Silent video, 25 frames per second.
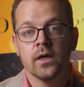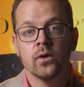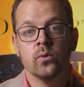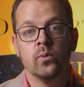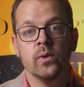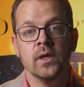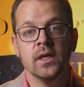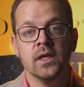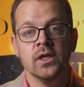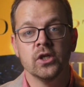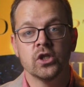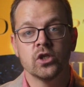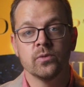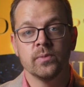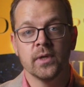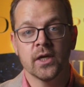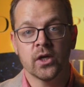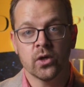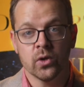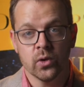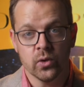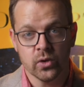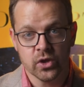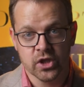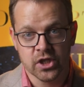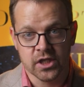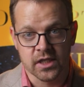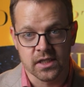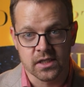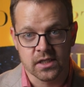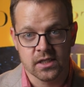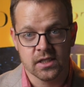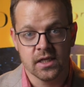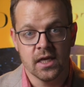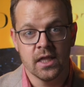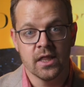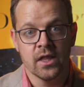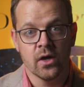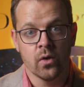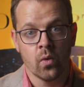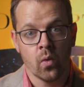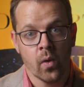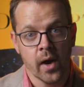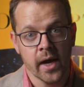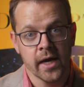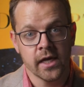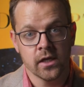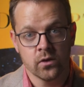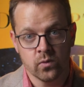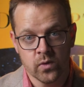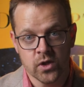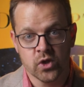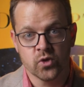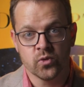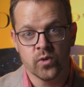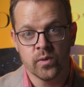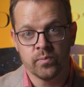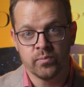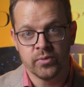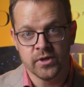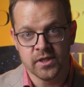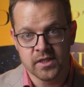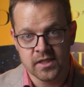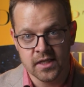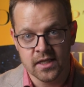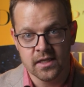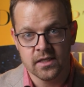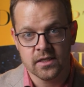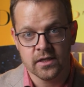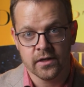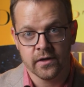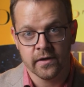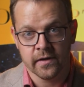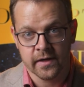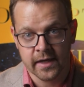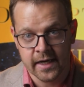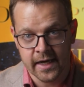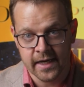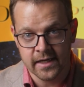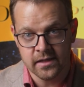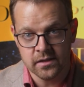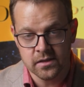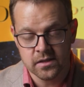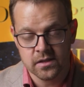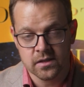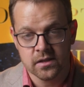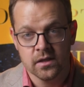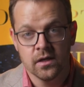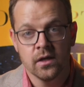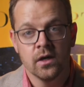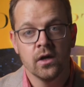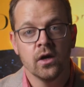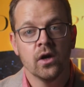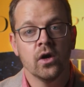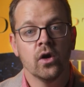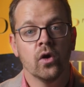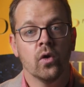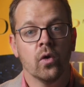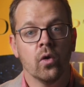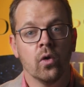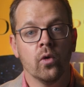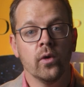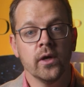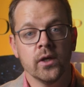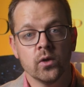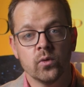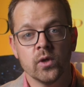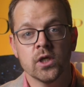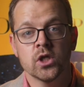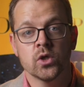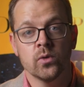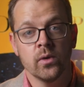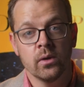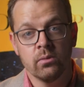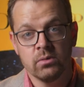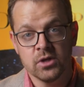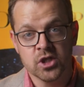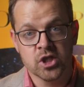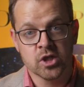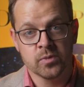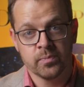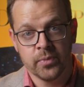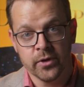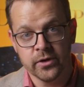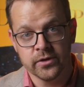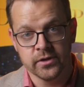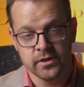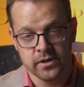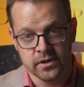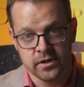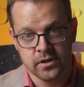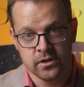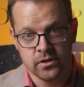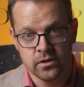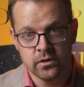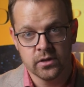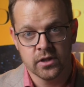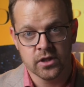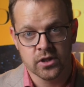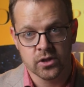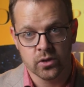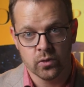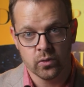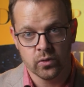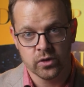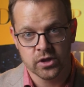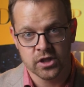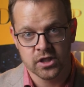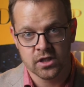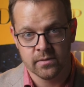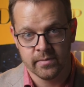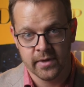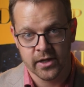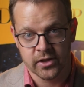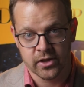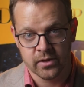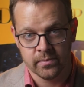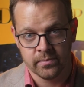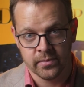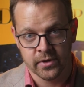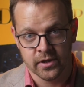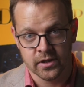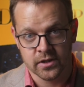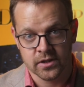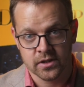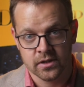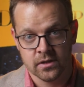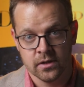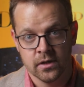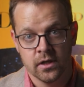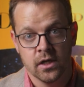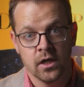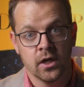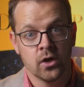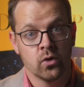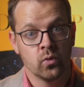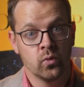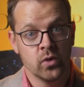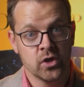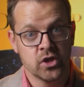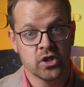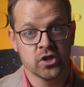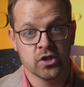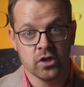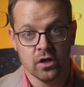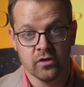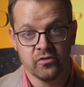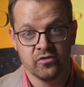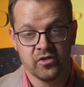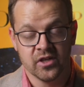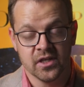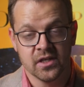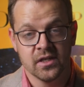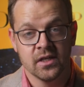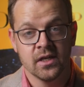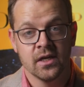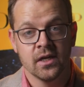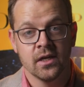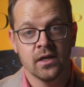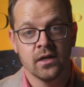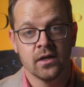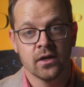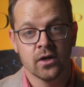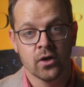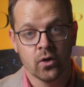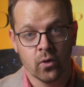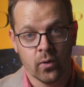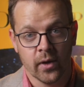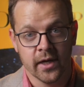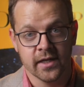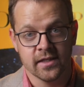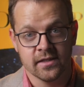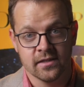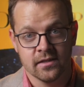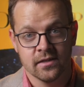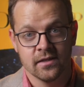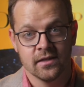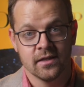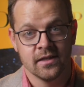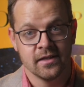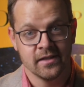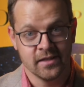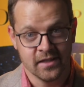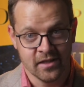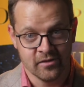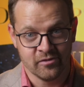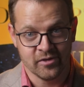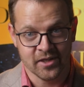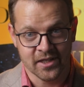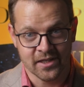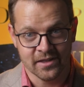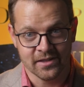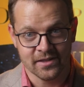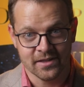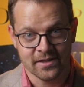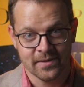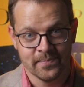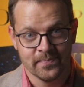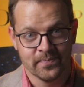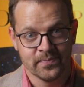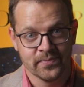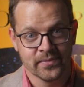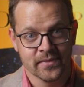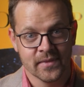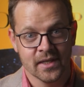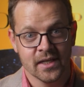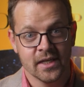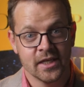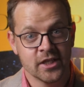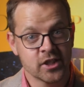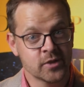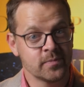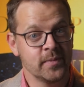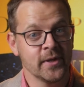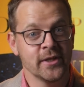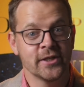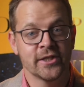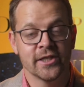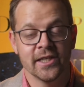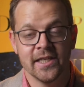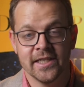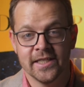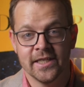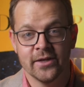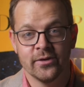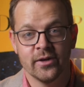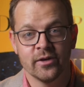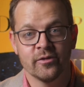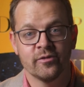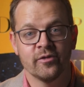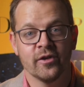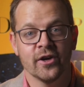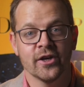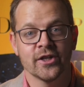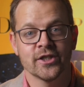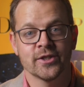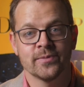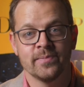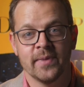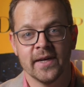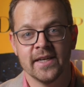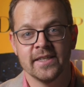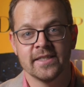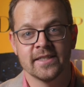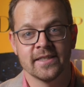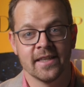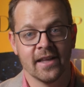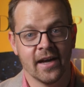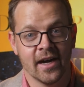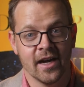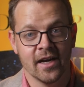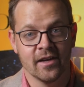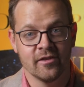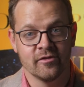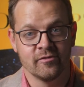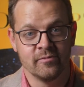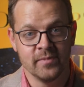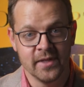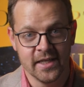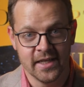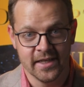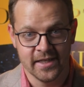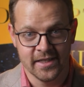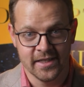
we need to be cautious in the way in which we present our case, or in which we respond to distortions about the past, which is often quite difficult, especially during fast-paced live media